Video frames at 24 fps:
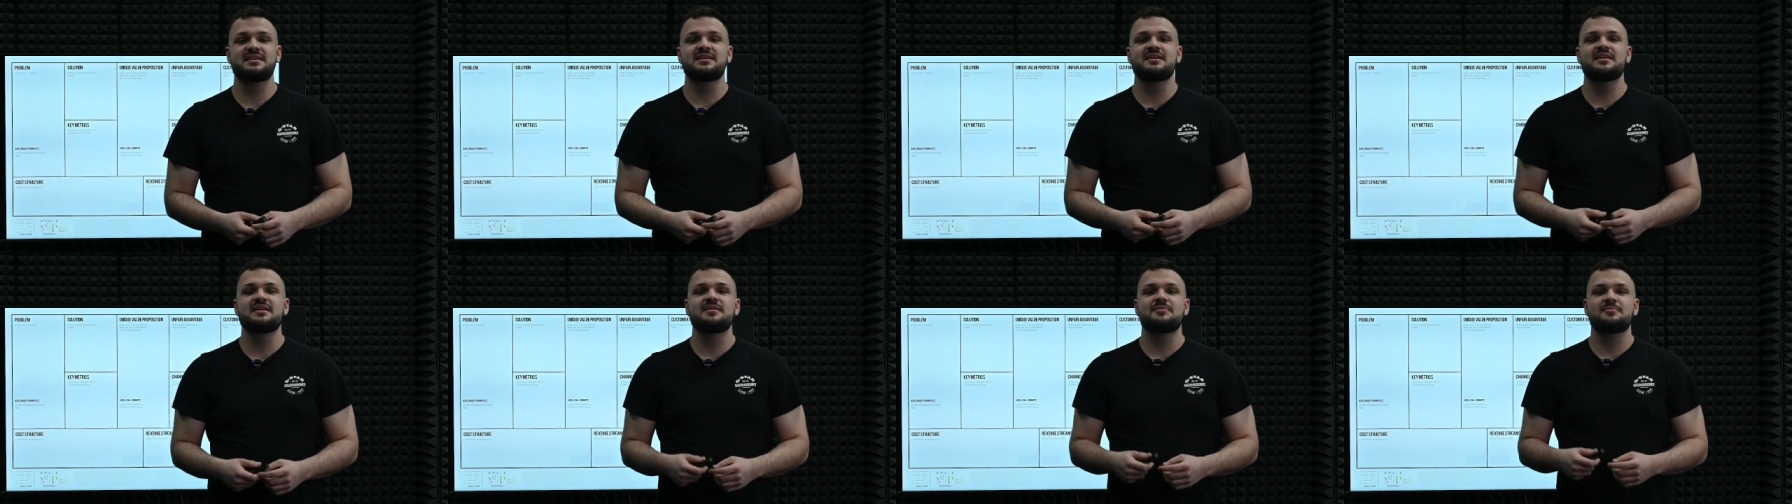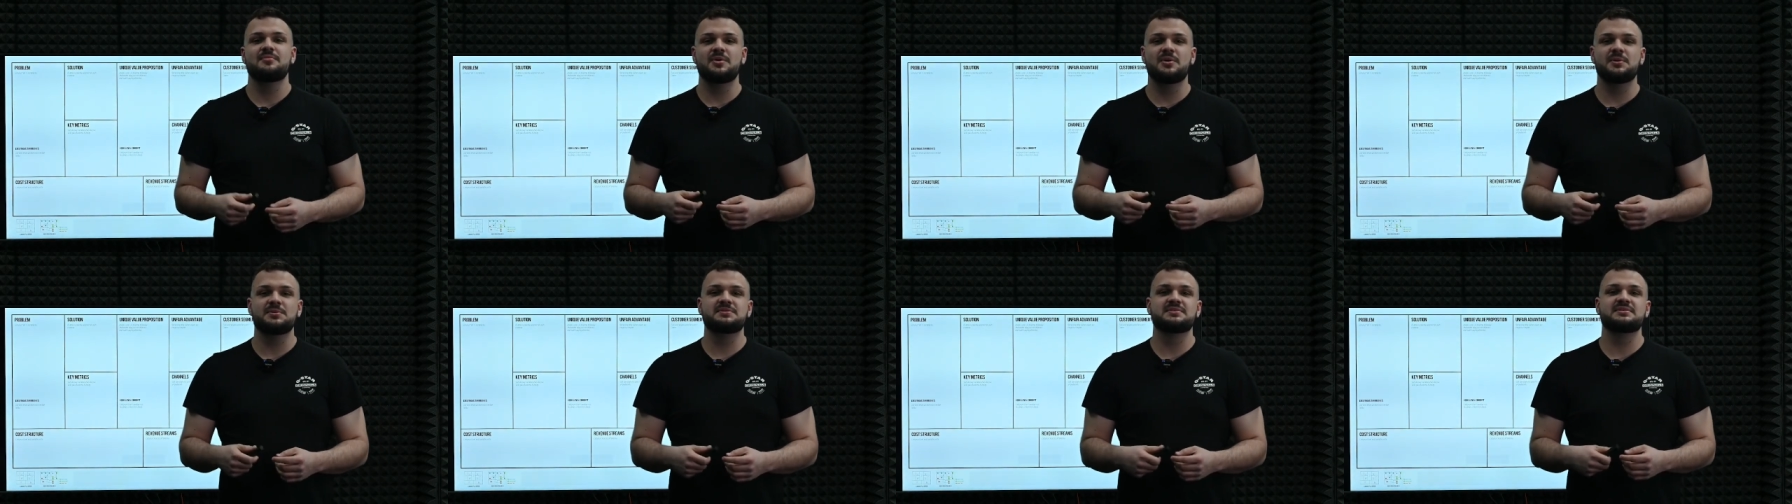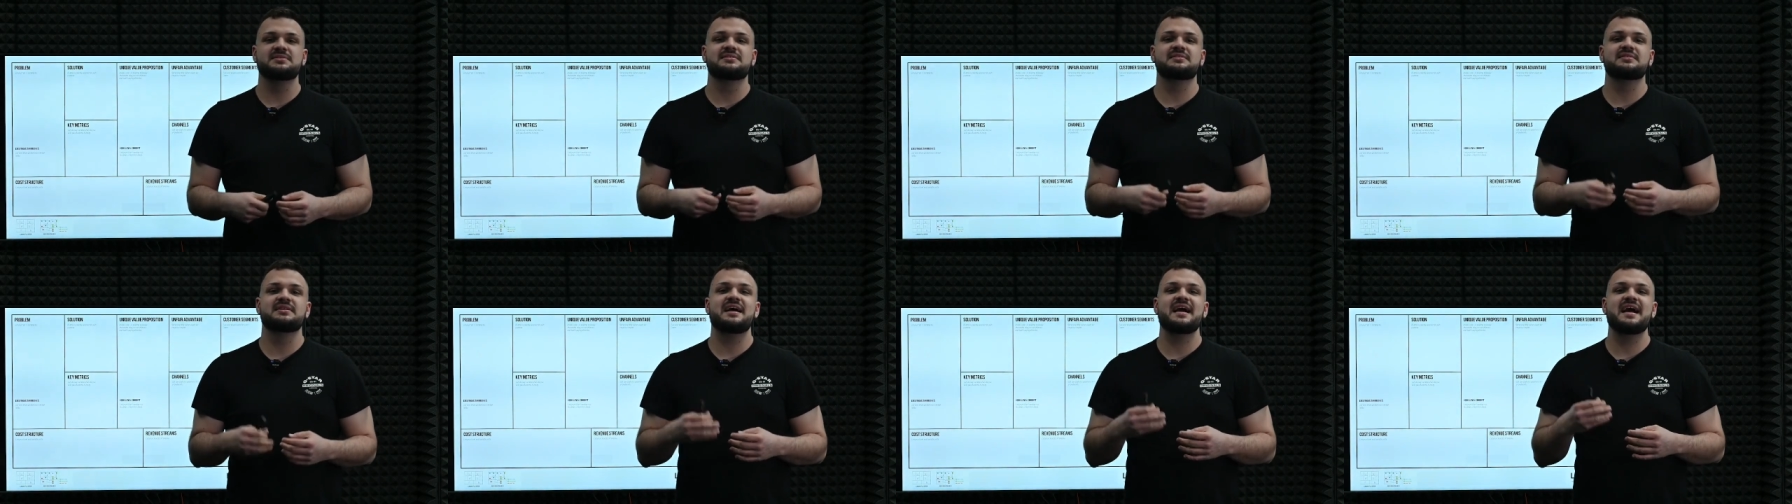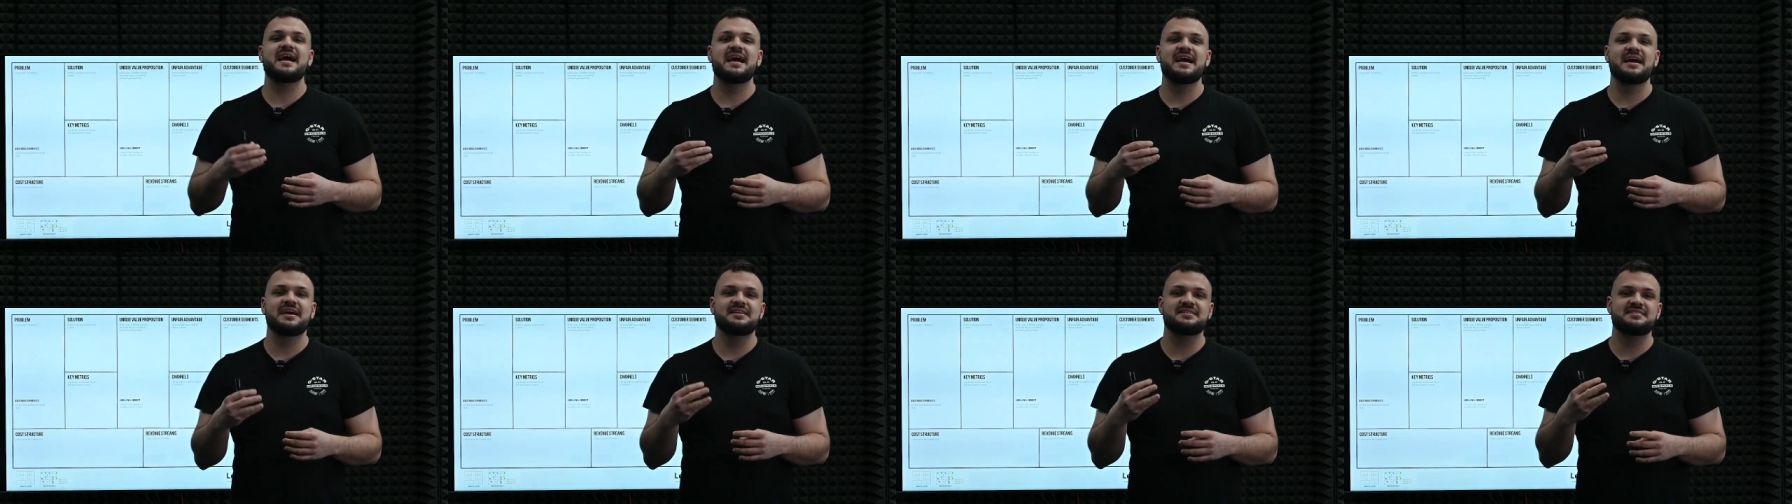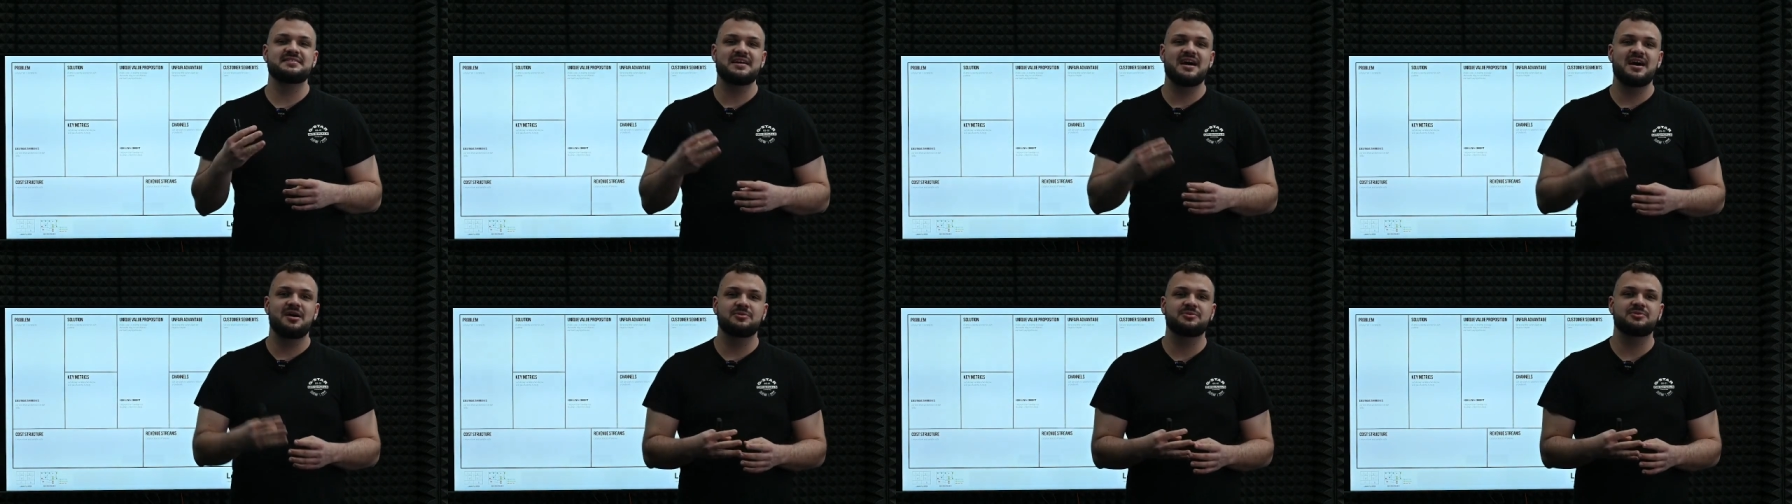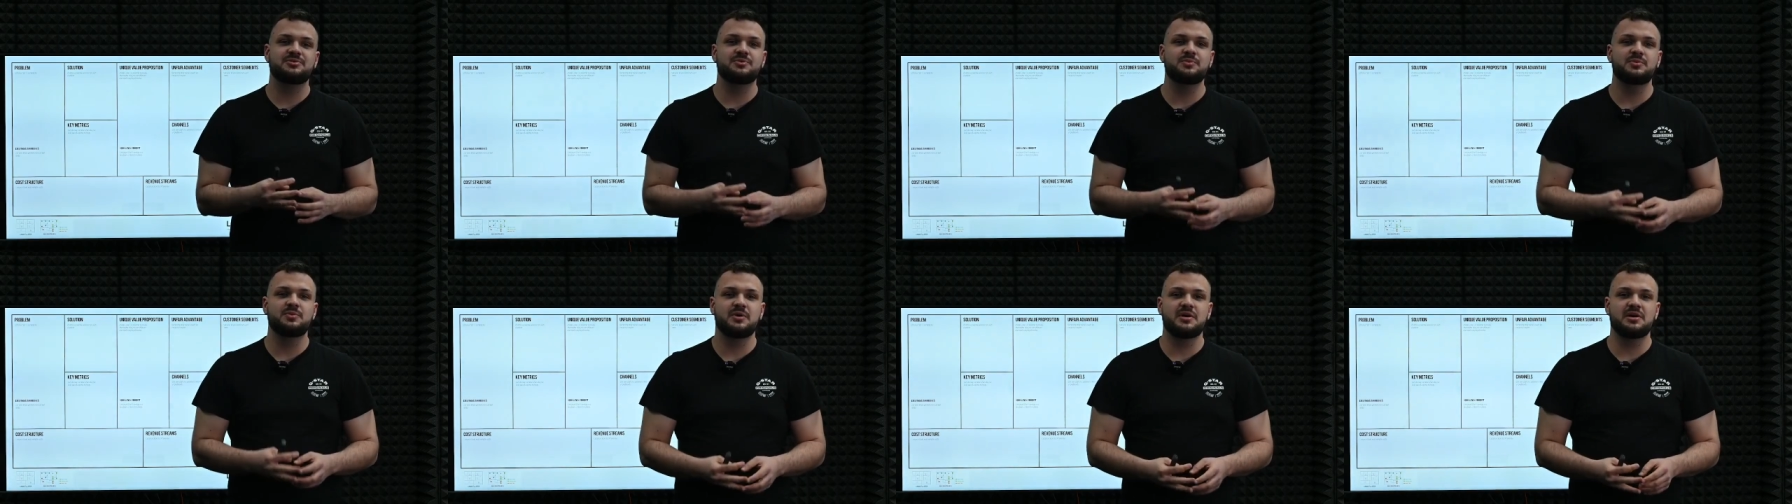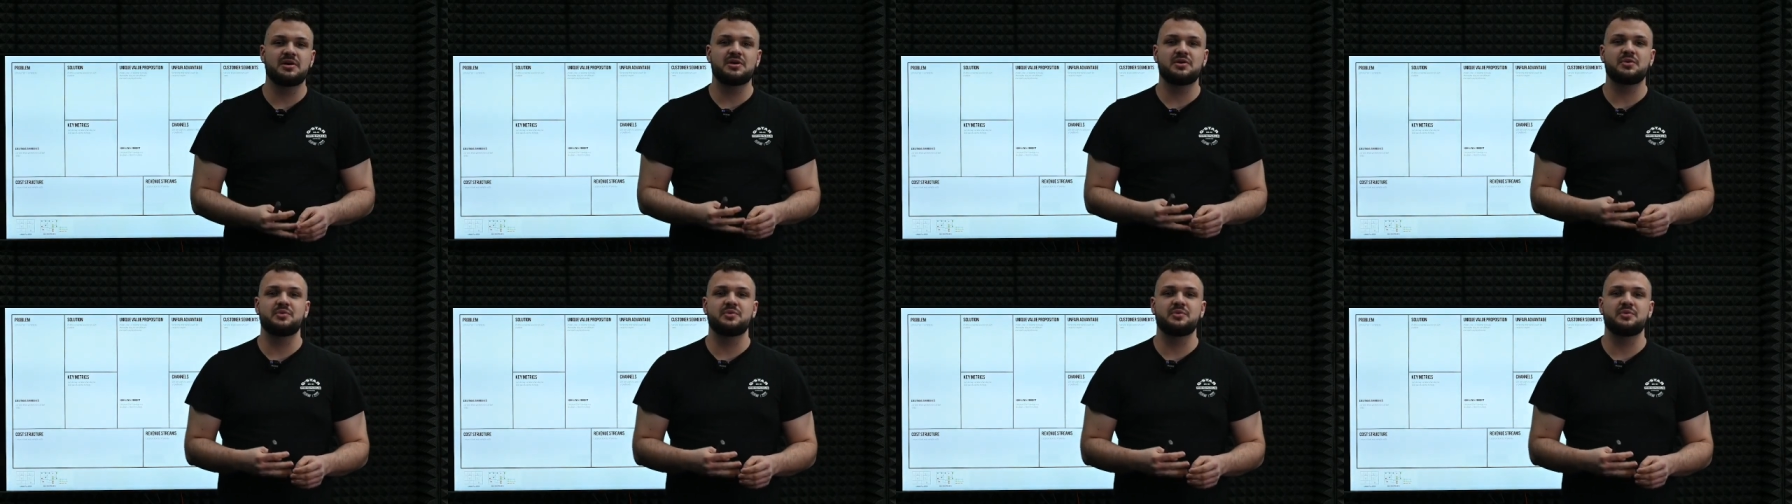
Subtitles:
model and how to work